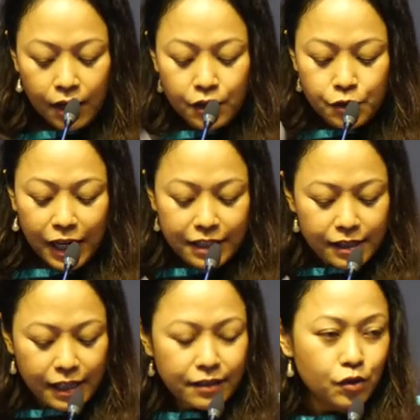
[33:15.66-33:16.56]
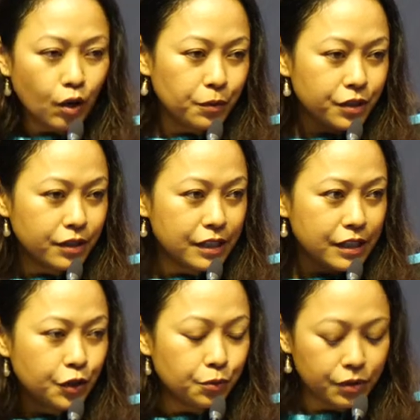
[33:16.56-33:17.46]
So I take this
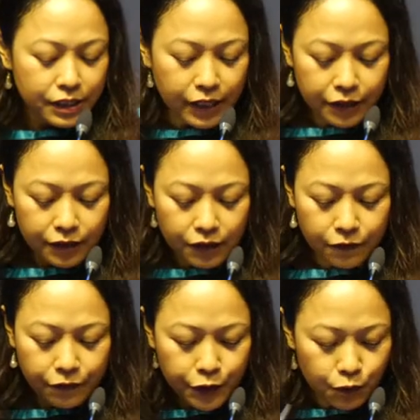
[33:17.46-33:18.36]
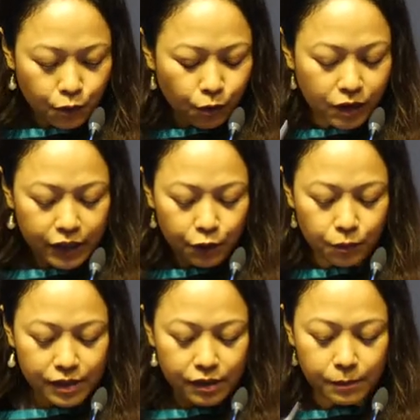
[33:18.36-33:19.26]
opportunity to share a few worldly
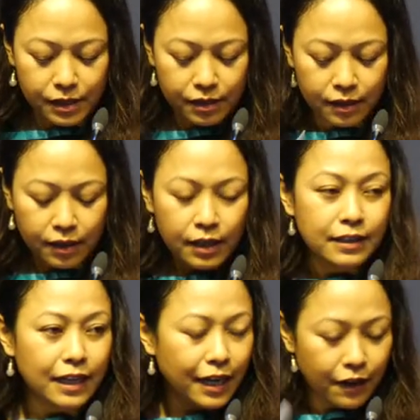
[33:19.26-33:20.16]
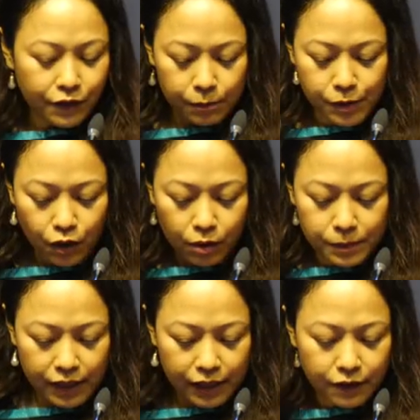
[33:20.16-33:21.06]
wisdoms that I have
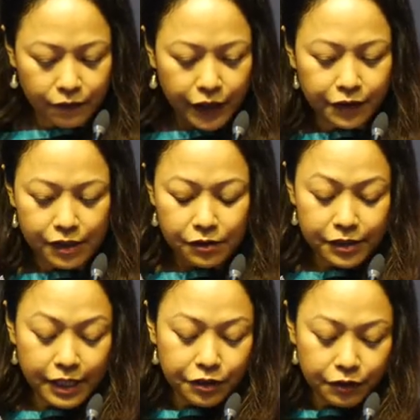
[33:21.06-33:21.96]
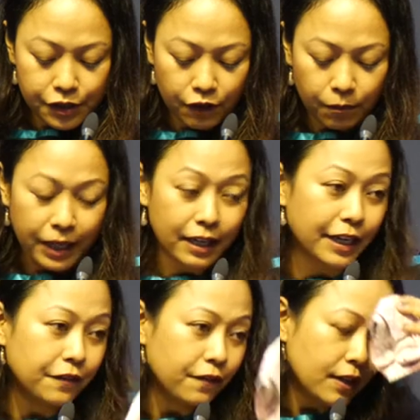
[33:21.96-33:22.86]
absorbed in the various trajectories of my
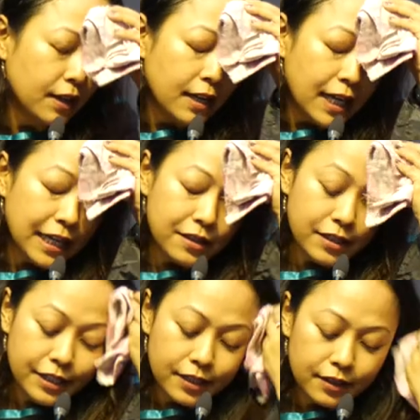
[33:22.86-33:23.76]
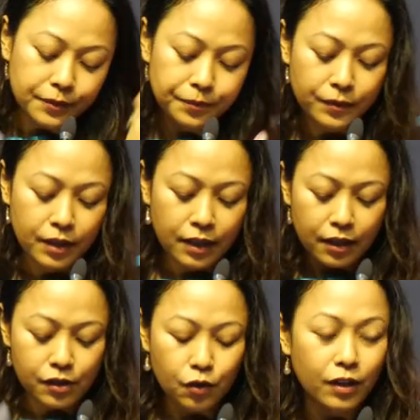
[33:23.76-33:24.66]
life as a teacher,
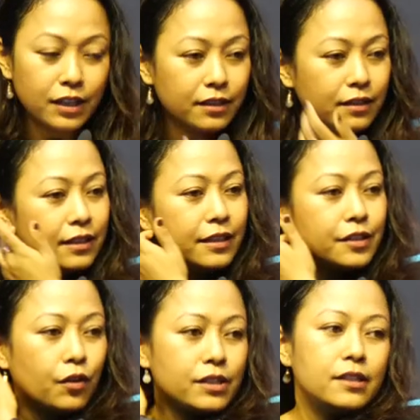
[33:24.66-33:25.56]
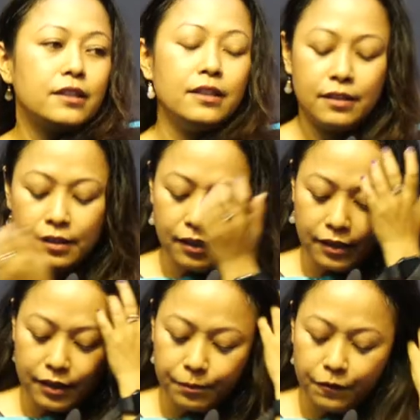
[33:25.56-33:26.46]
a scholar, a daughter,
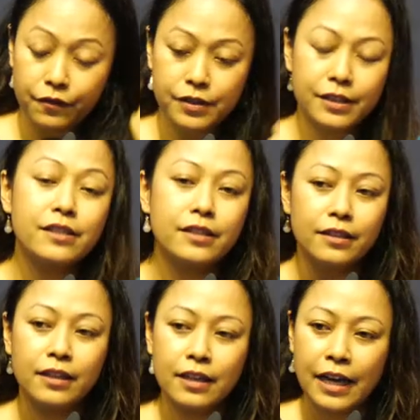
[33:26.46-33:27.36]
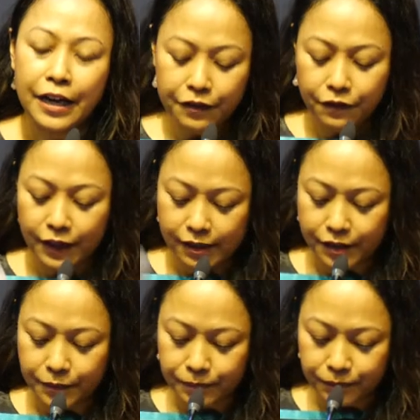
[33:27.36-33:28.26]
a sister, and a
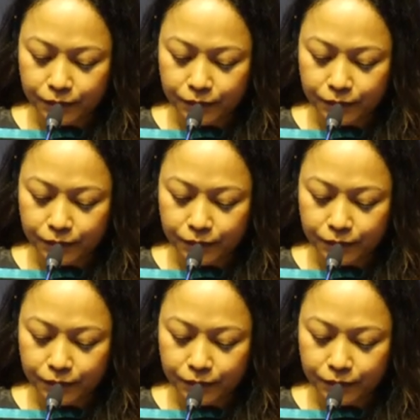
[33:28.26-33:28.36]
friend.